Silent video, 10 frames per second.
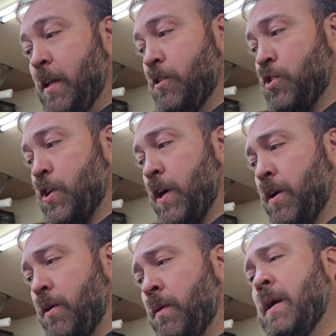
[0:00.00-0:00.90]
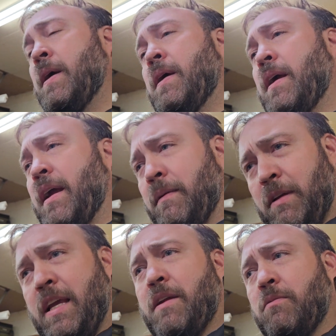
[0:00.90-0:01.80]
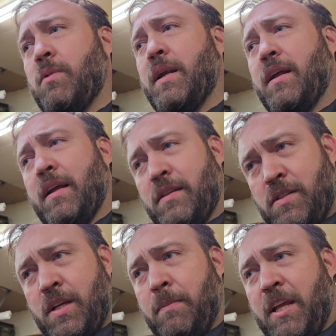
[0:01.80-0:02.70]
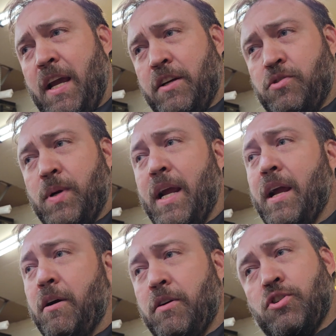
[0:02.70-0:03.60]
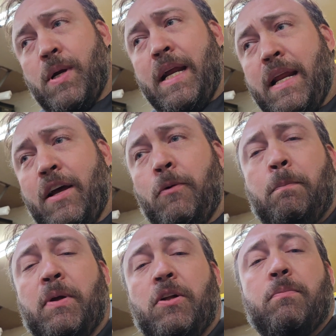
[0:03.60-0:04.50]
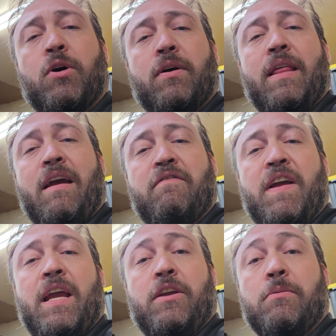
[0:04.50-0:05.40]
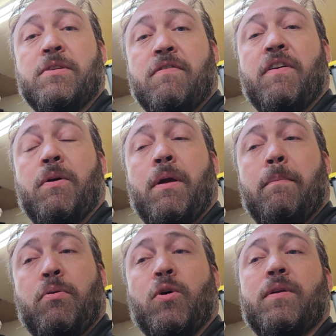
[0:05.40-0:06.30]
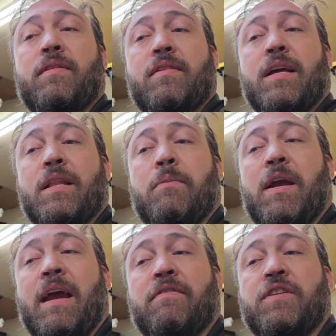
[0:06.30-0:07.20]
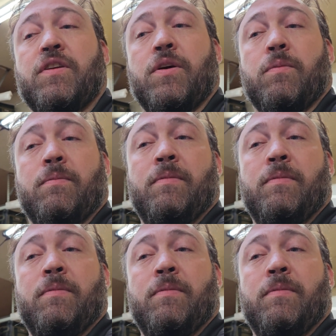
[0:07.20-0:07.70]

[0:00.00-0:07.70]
So getting rid of some of the extra air and trying to help build more of that vacuum is a very important thing that we have to do.